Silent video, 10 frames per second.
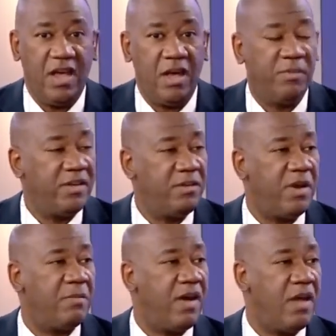I'm Datti
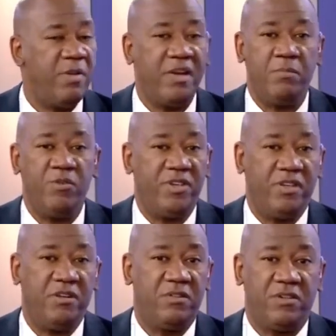Baba Ahmed. I'm not
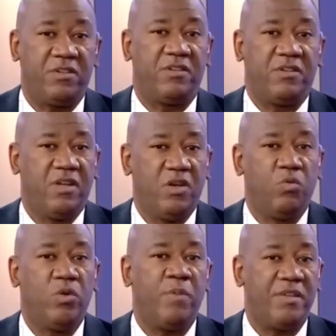taking risks
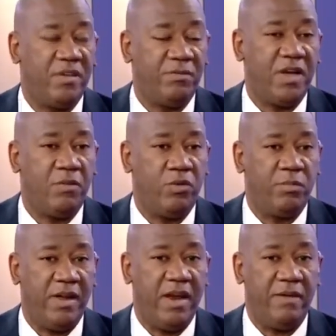with my safety and
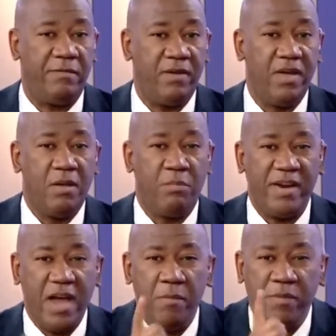with my life.
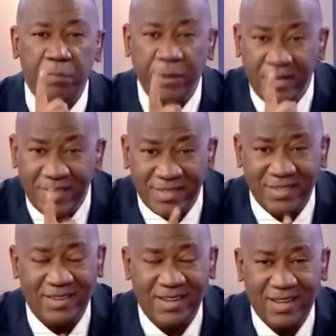But I'm repeating,